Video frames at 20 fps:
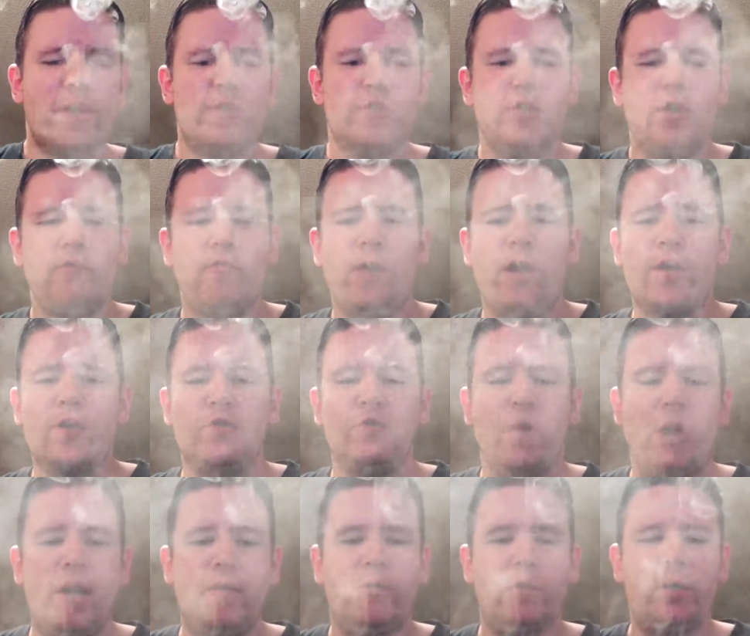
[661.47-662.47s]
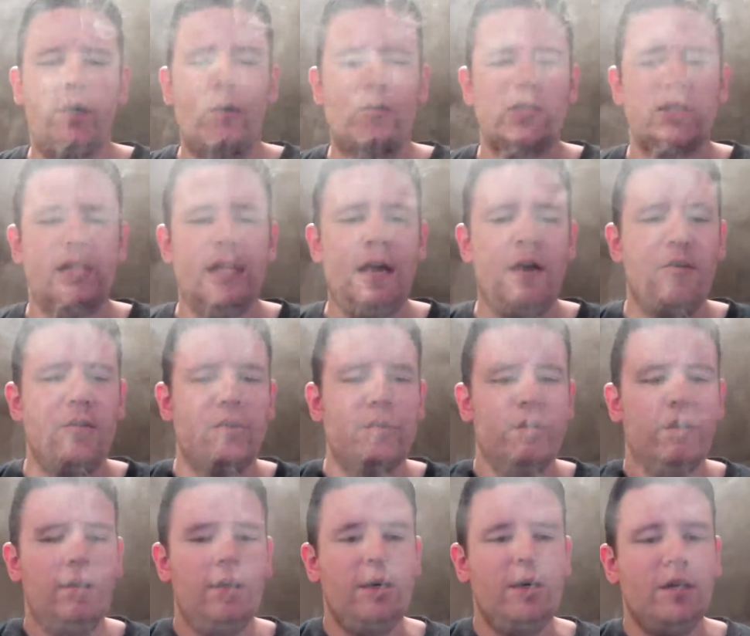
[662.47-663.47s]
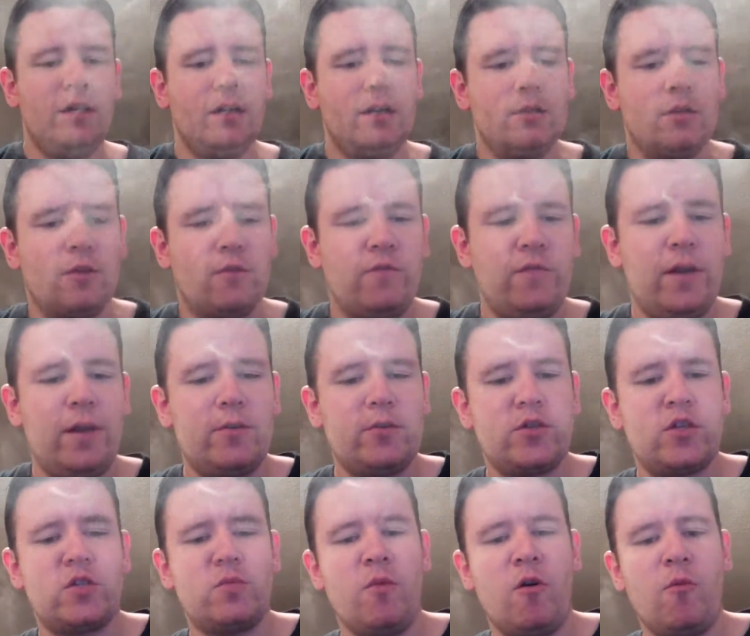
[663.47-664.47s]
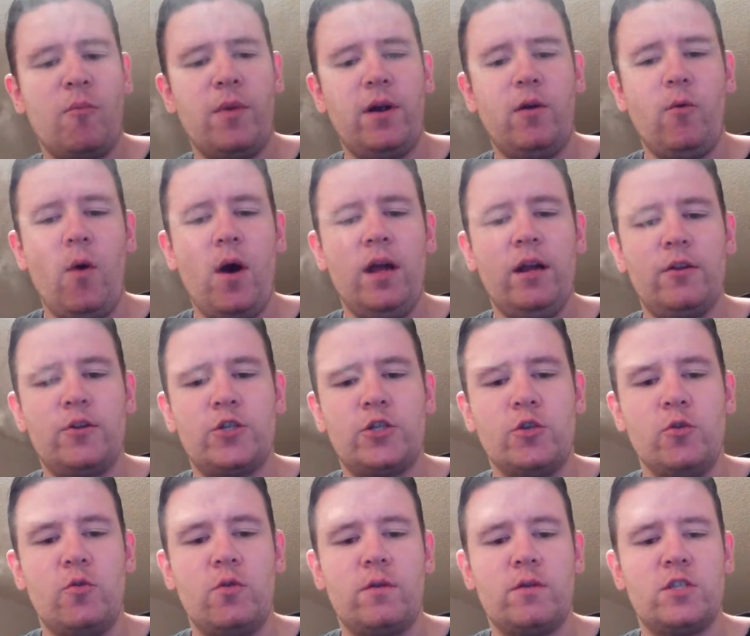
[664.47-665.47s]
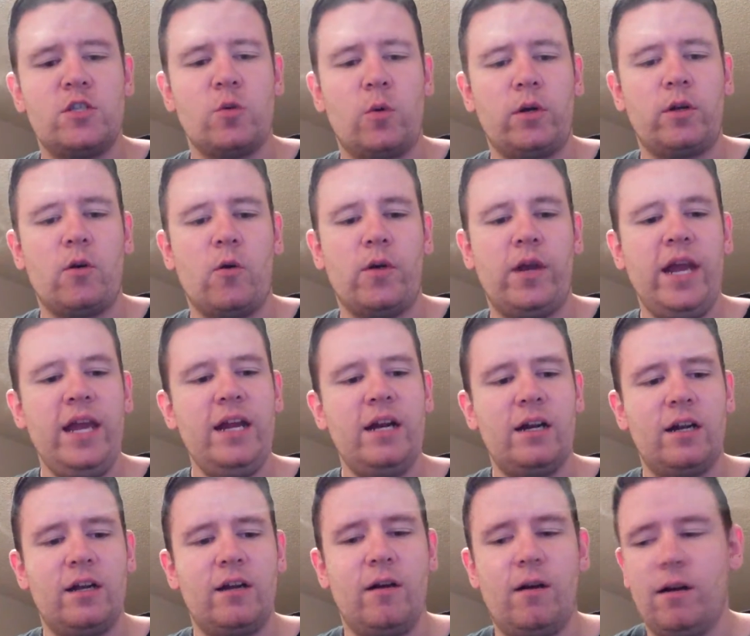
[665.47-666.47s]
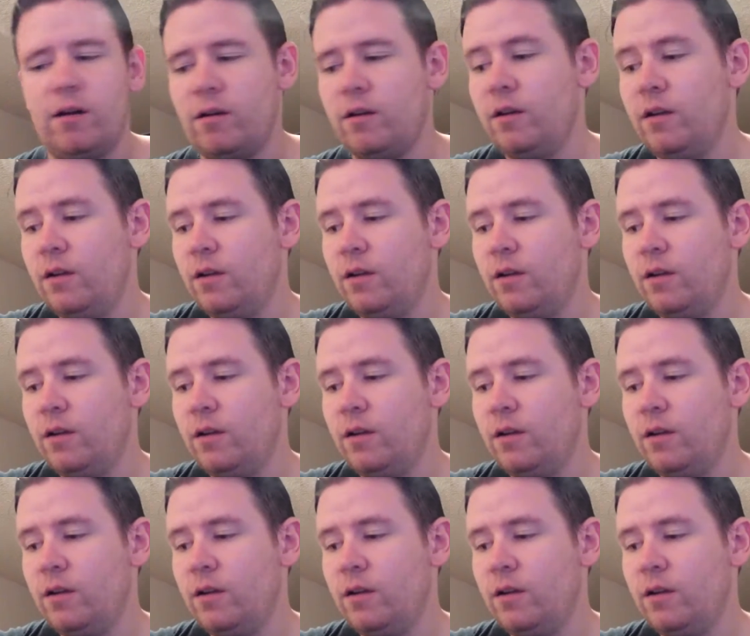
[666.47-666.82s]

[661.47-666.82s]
a Sunrise driver that was allowing their fares to smoke marijuana and snort cocaine in the car.